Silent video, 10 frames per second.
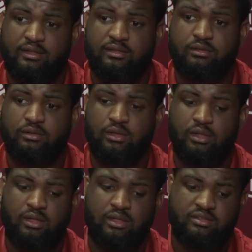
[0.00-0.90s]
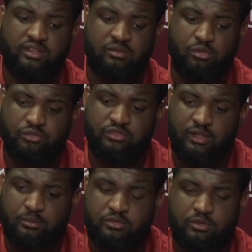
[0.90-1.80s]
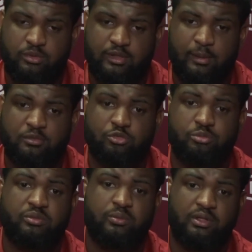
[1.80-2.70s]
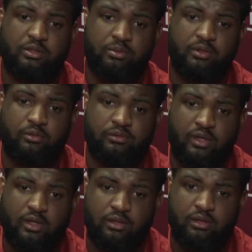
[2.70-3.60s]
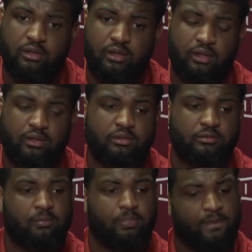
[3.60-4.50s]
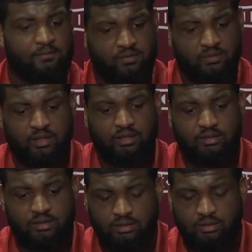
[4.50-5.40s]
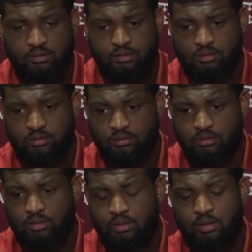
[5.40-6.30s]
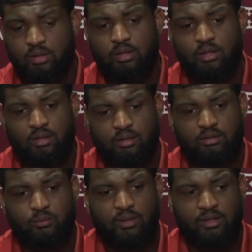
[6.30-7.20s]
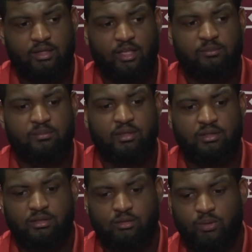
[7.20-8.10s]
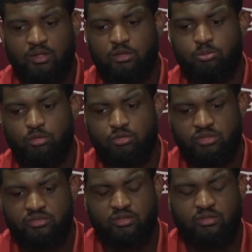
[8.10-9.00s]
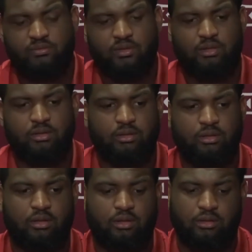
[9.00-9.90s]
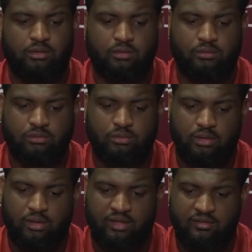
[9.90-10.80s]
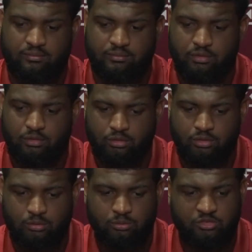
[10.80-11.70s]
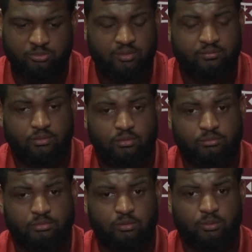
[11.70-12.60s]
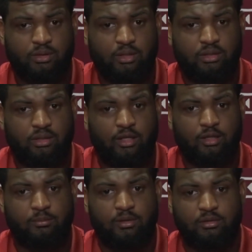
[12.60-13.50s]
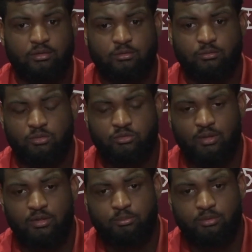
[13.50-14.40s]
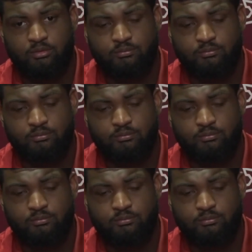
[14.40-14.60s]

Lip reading: to take more steps to be able to be ready to play on Saturday. And I feel that he did that. The way he came in, the way he approached himself, you know, I have, you know, an up respect for him, the way that he came and was ready to play.